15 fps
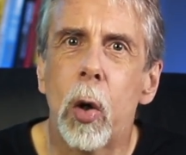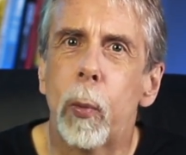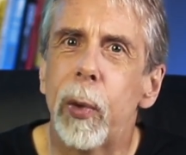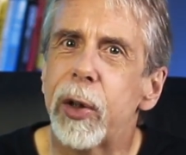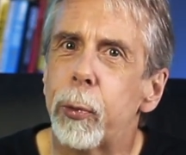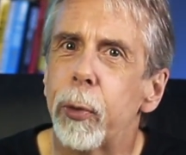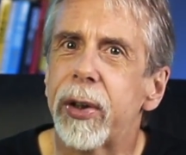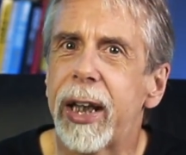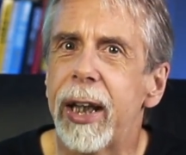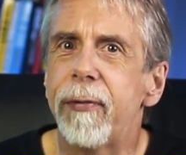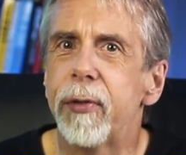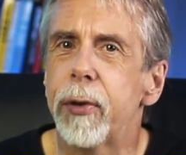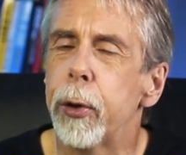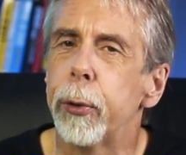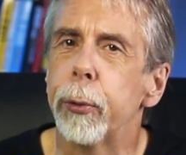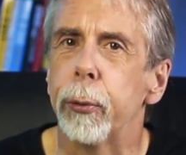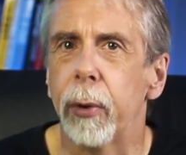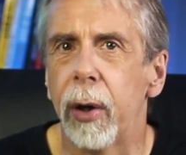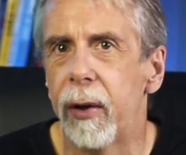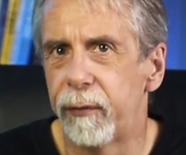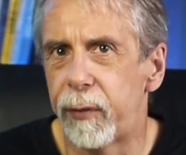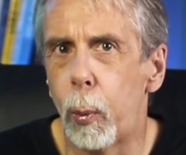which would give you
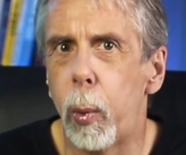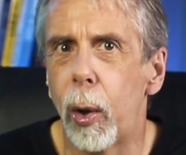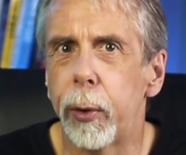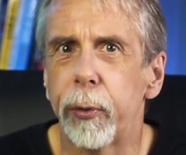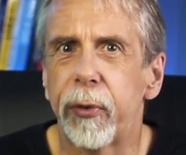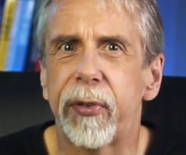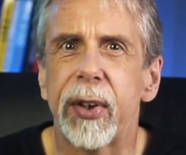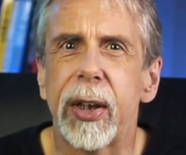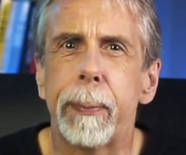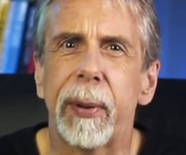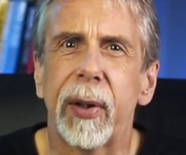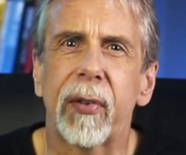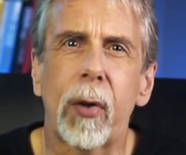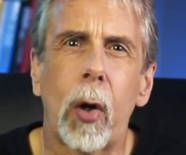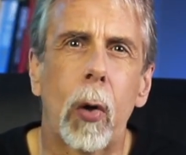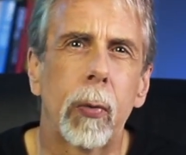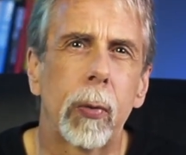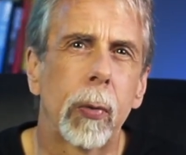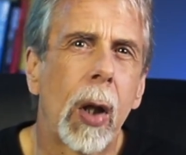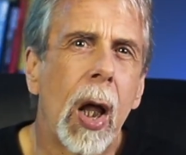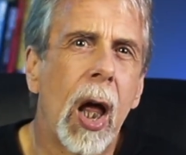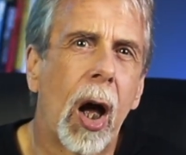the world's deepest
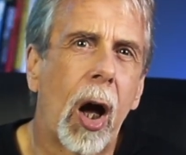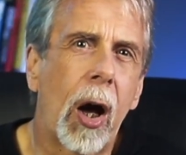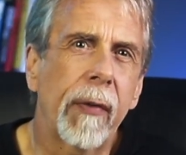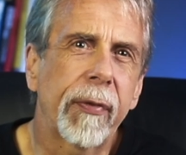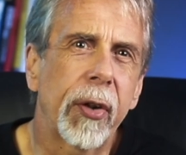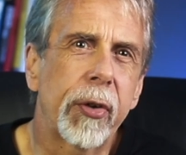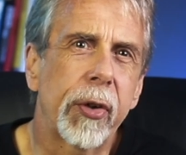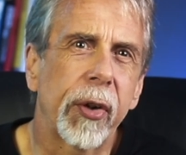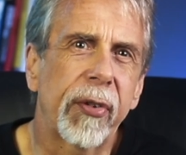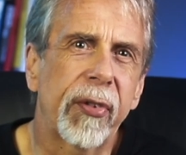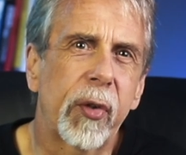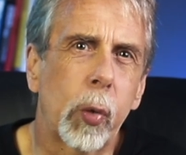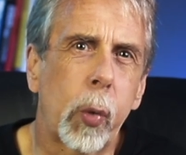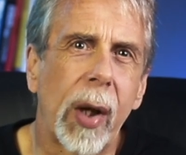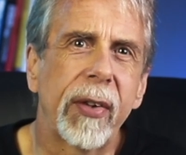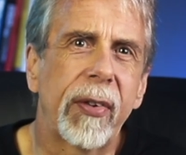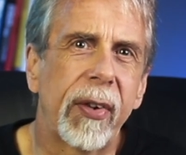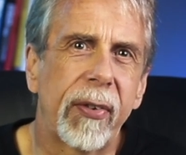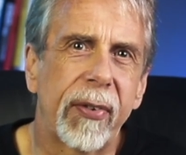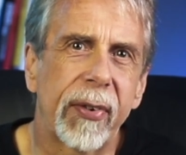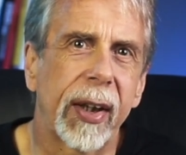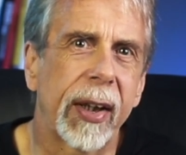hole after just
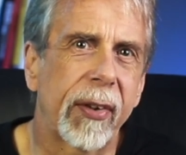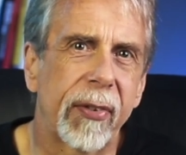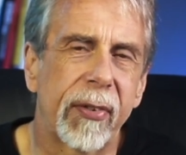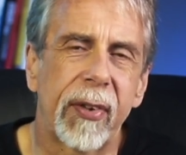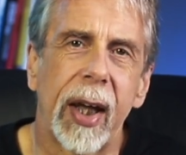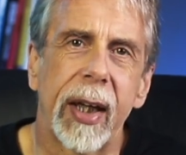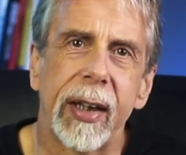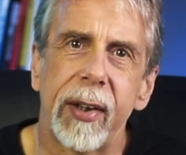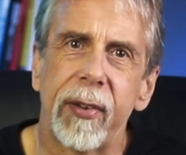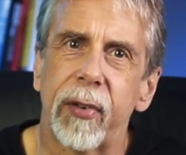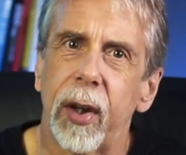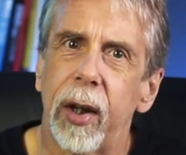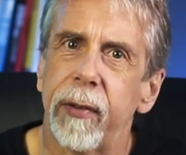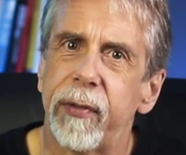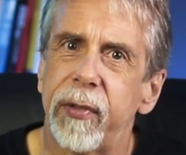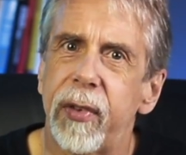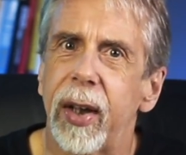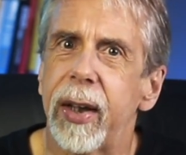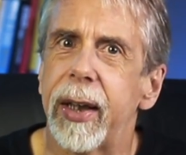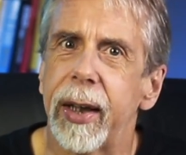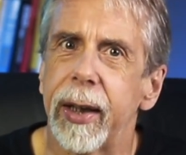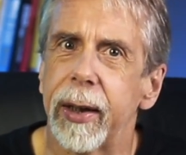26 days of
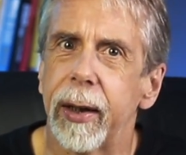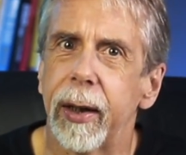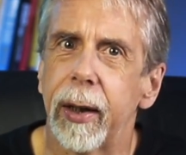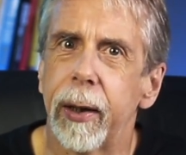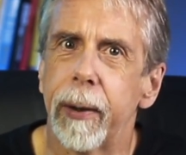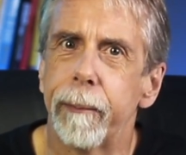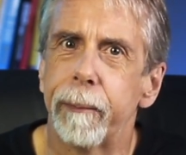digging,